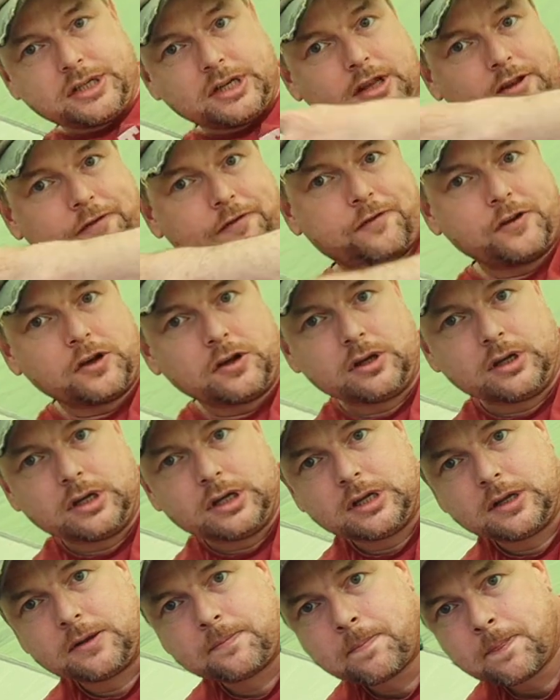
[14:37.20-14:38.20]
another foot
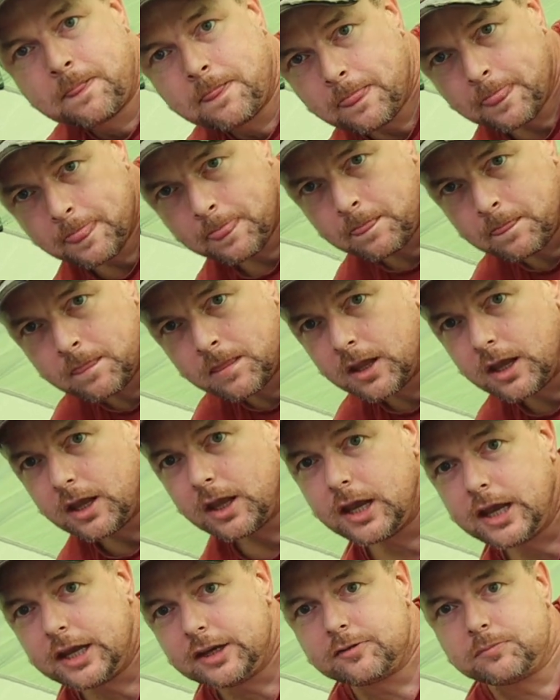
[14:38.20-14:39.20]

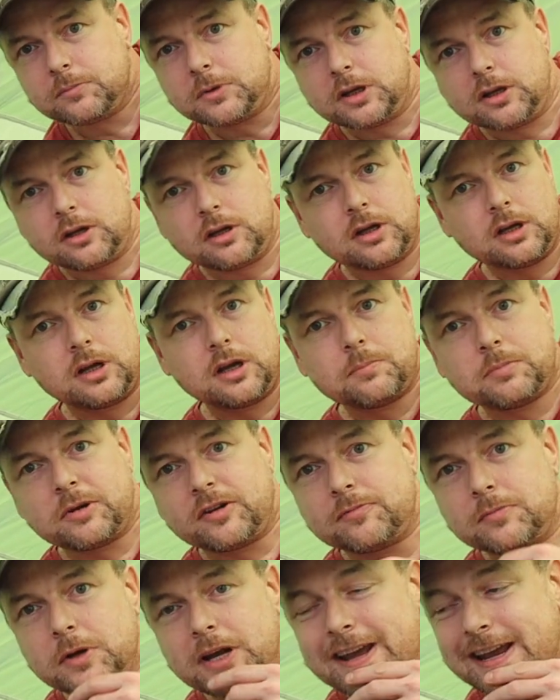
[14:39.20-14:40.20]
ahead of
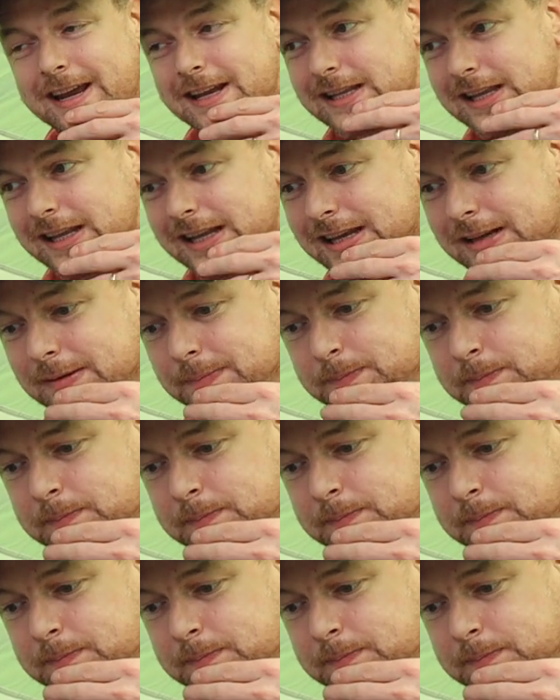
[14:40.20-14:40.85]
above my head there.